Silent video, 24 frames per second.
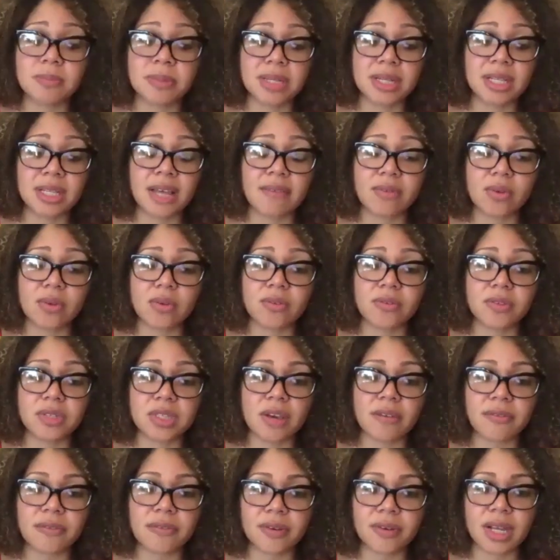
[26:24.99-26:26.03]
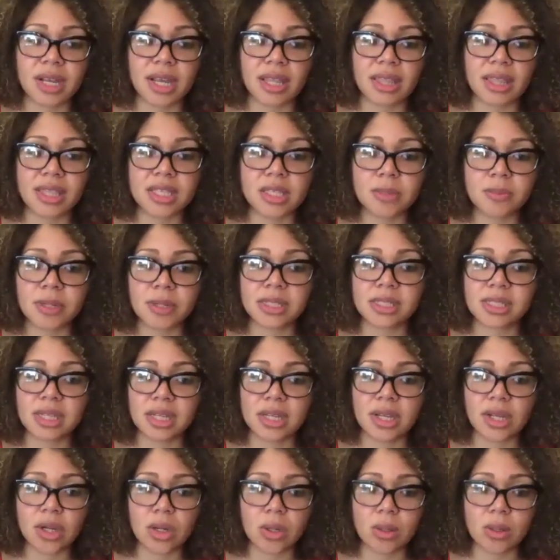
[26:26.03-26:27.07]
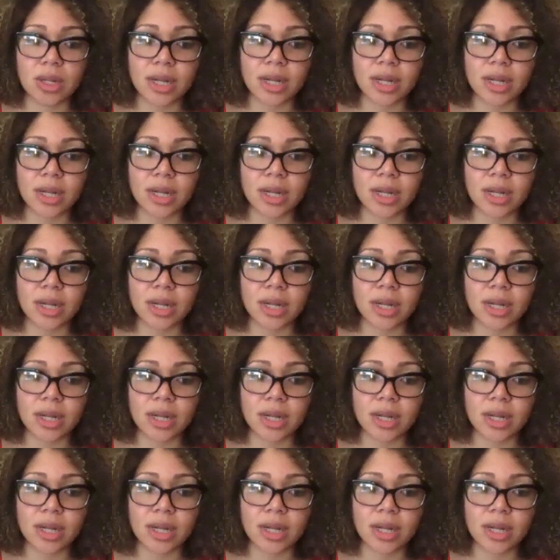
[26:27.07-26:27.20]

been a level of suffering in this particular